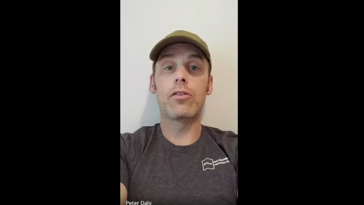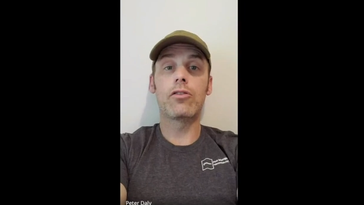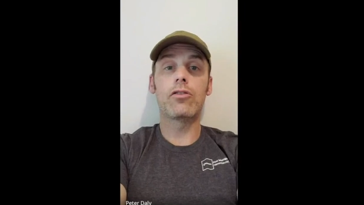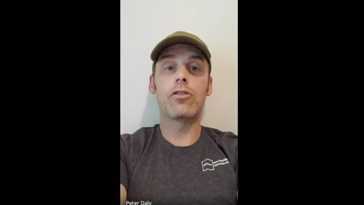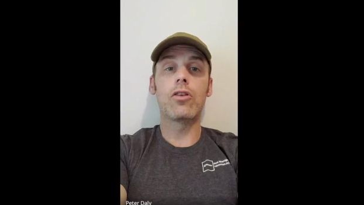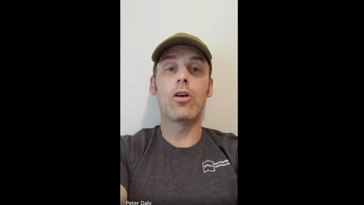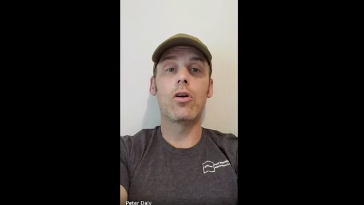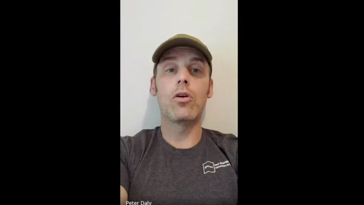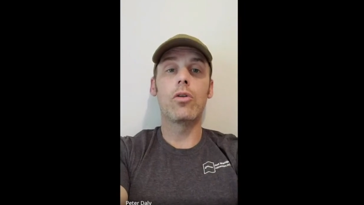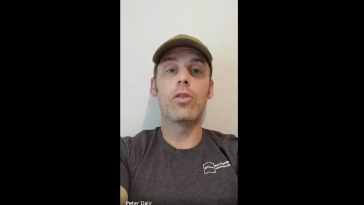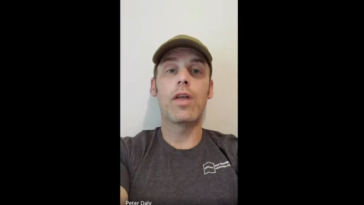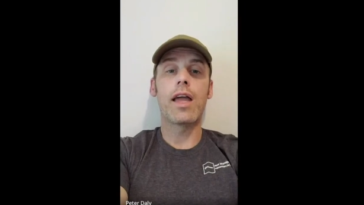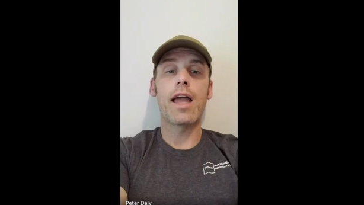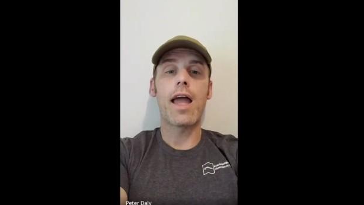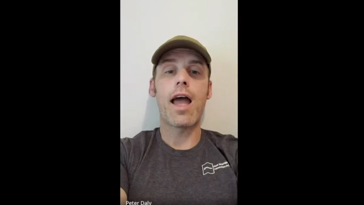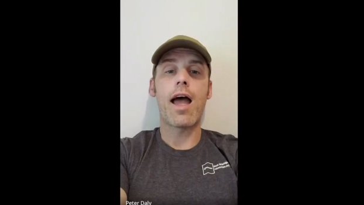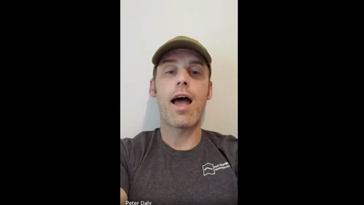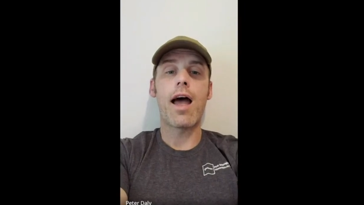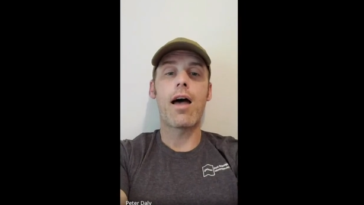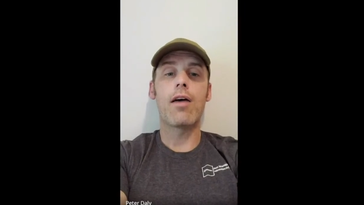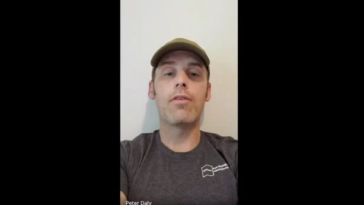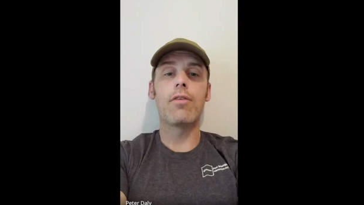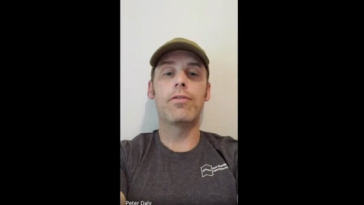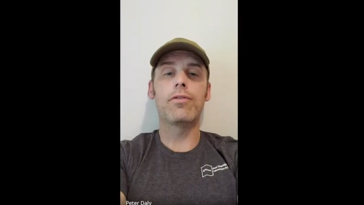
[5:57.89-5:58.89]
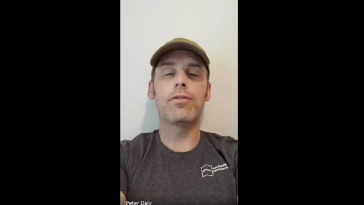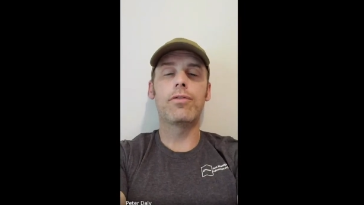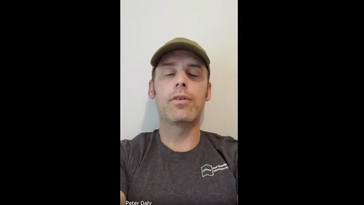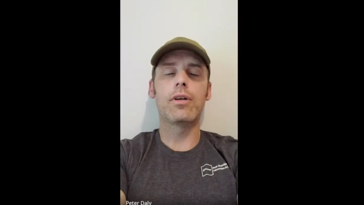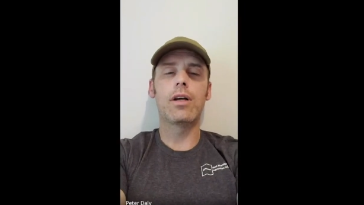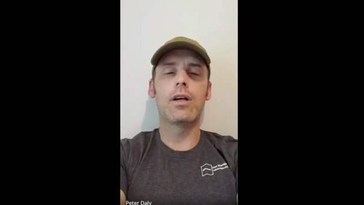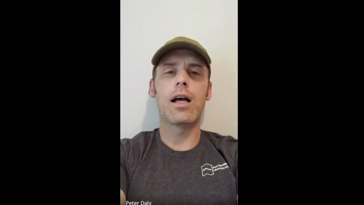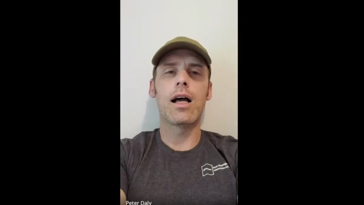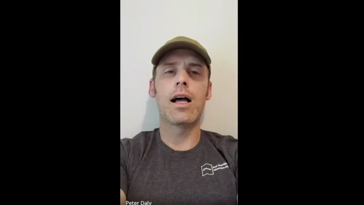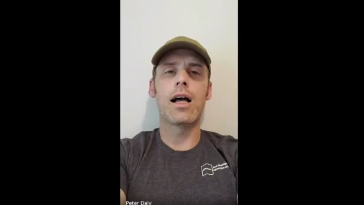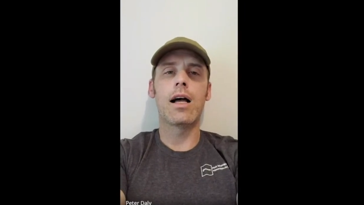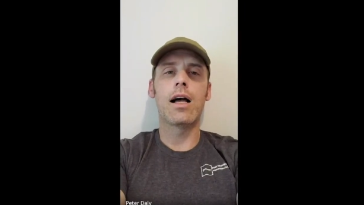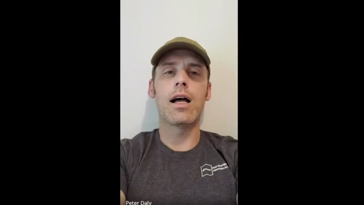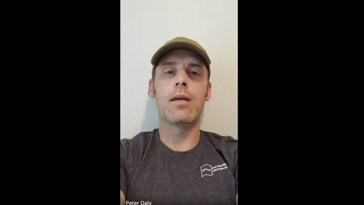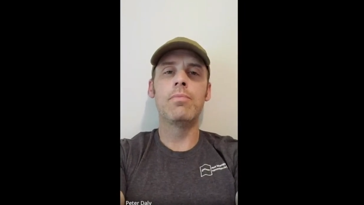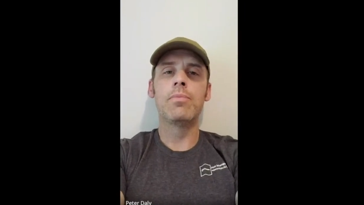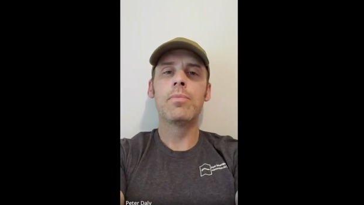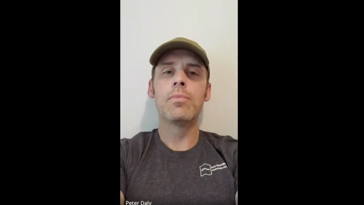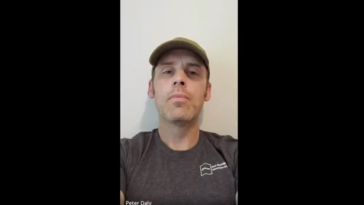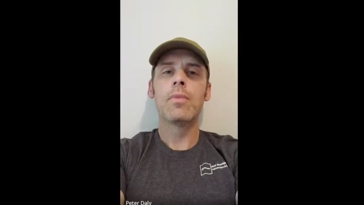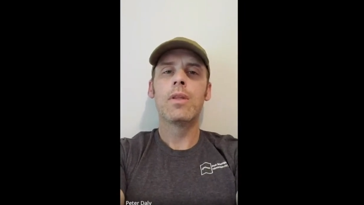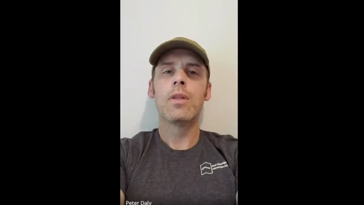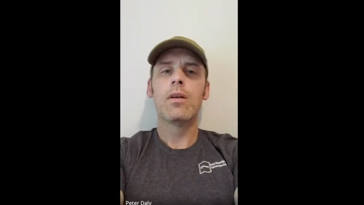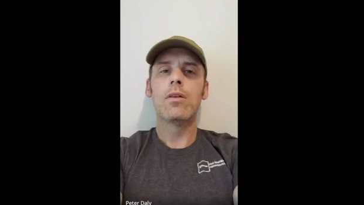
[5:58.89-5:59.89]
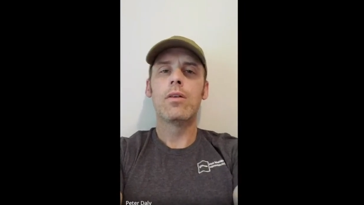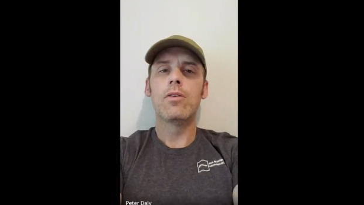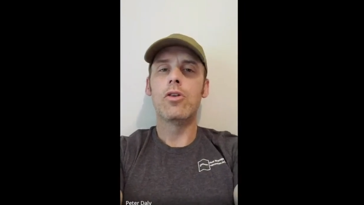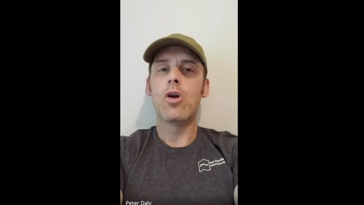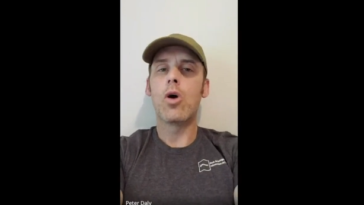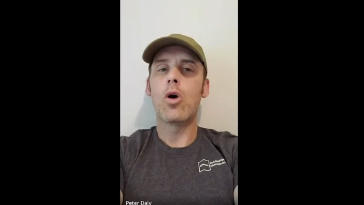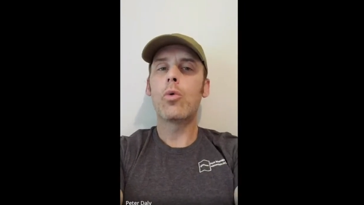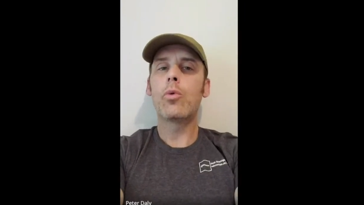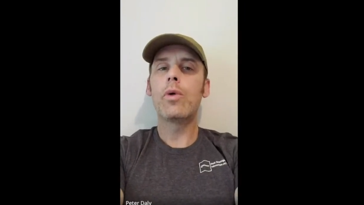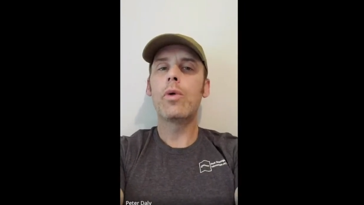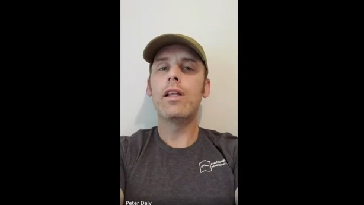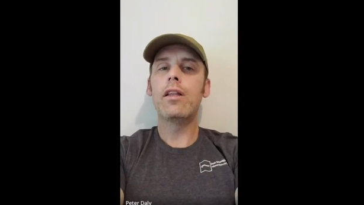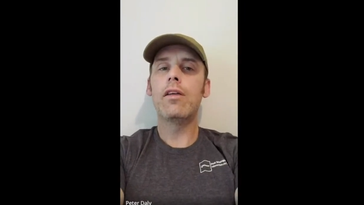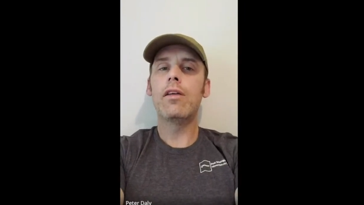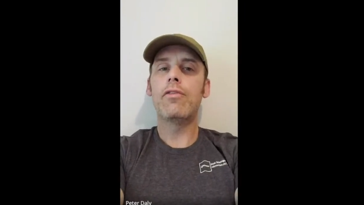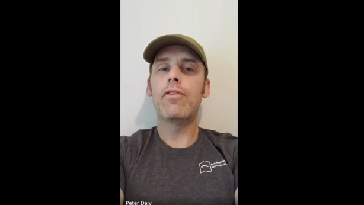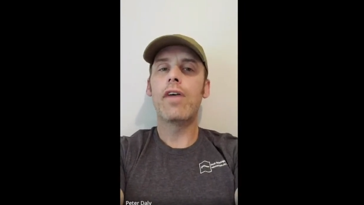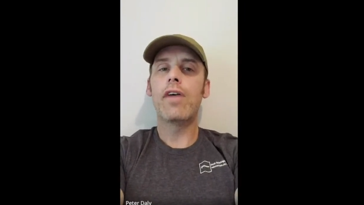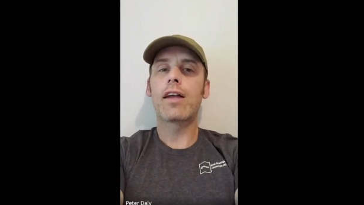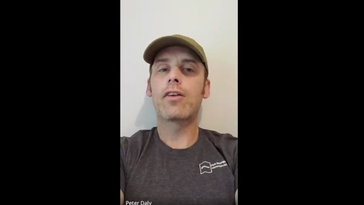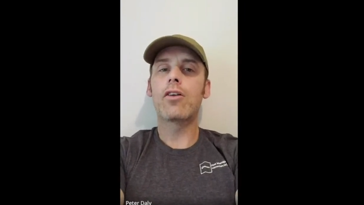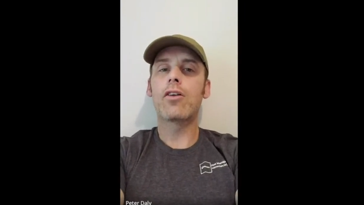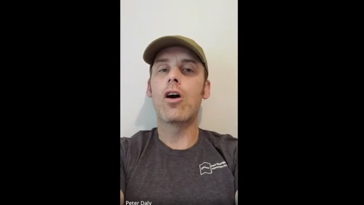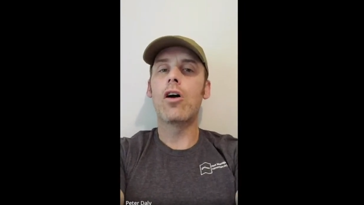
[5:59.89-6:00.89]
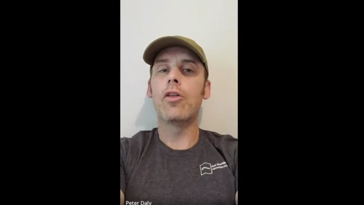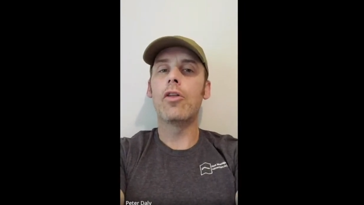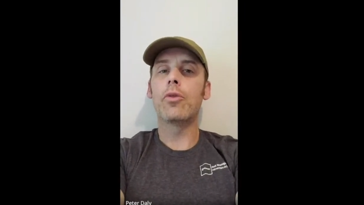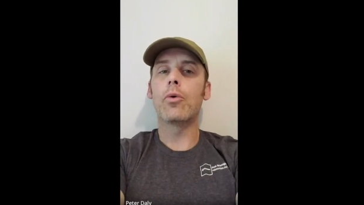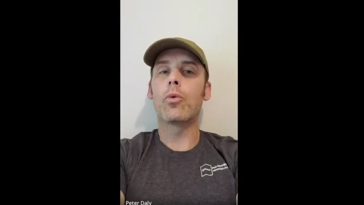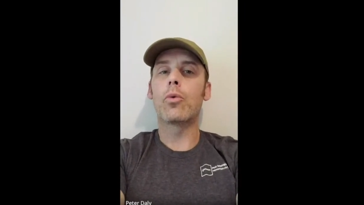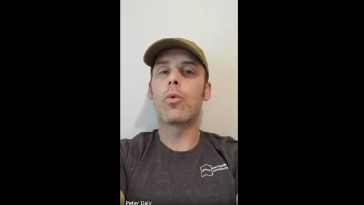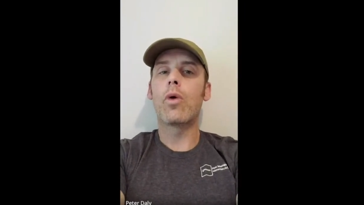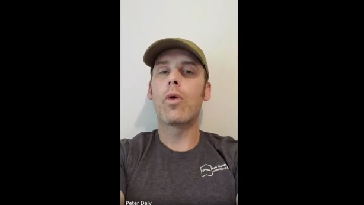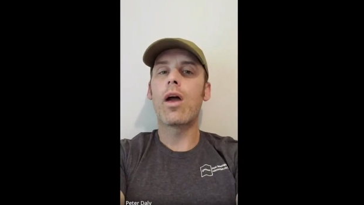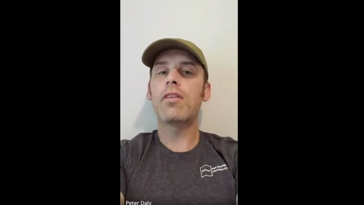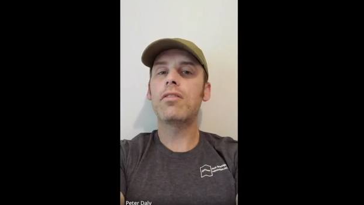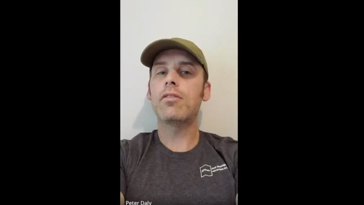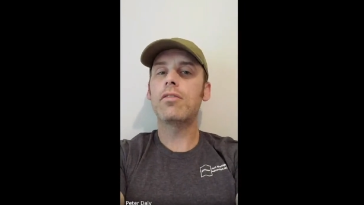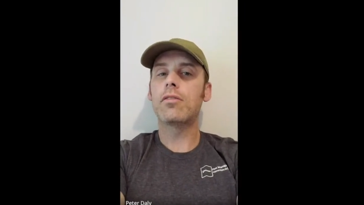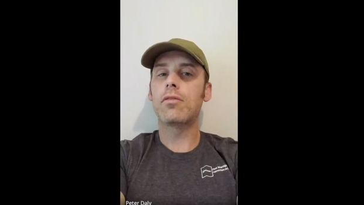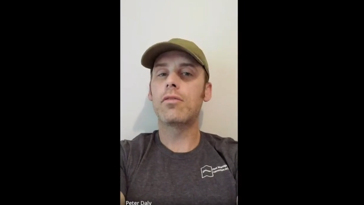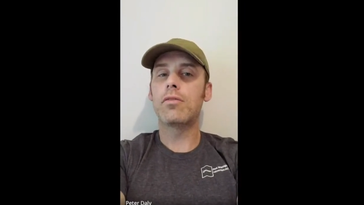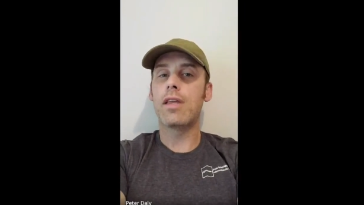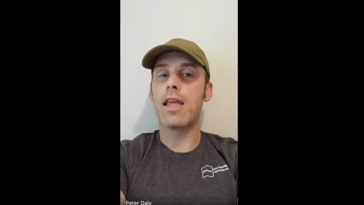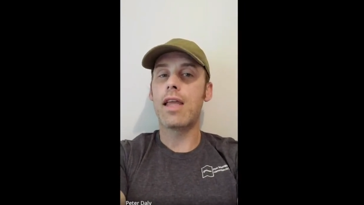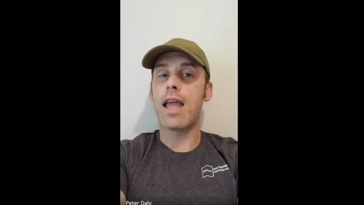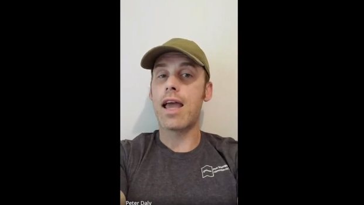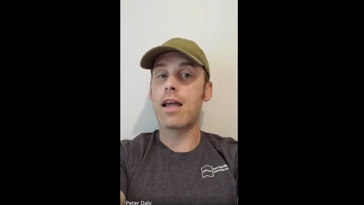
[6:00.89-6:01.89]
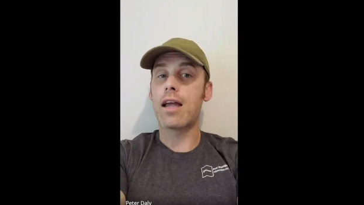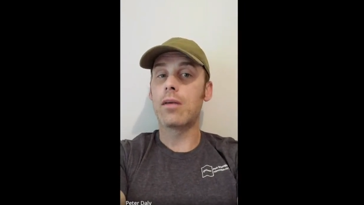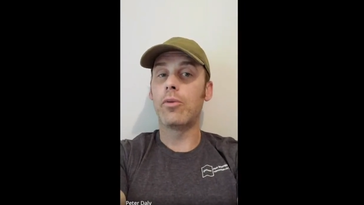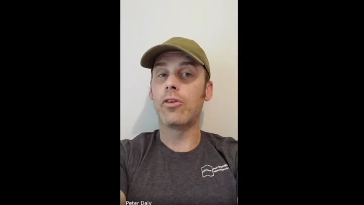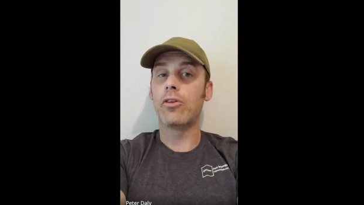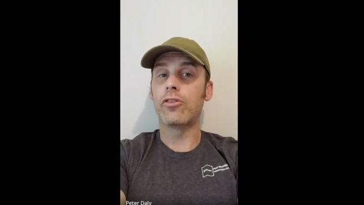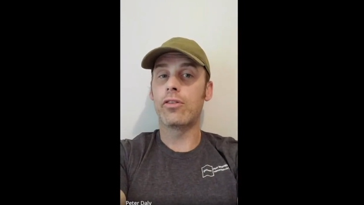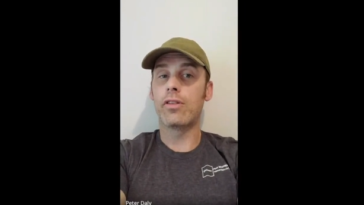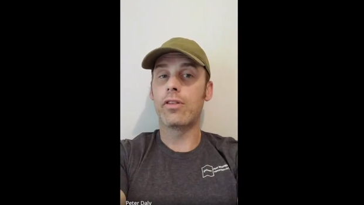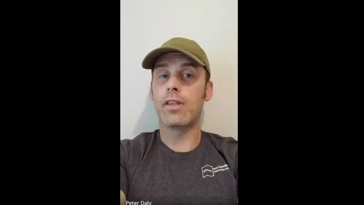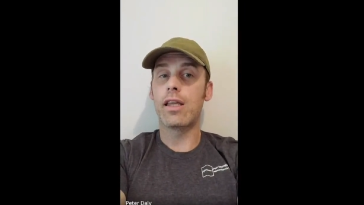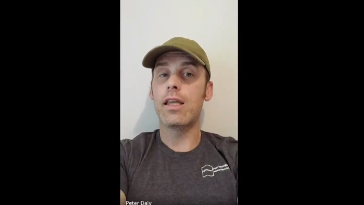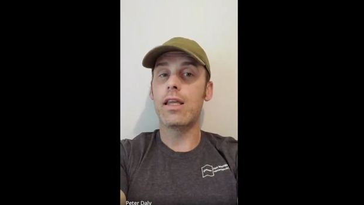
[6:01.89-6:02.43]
So they have uh, no real effect on the rest of the animals in the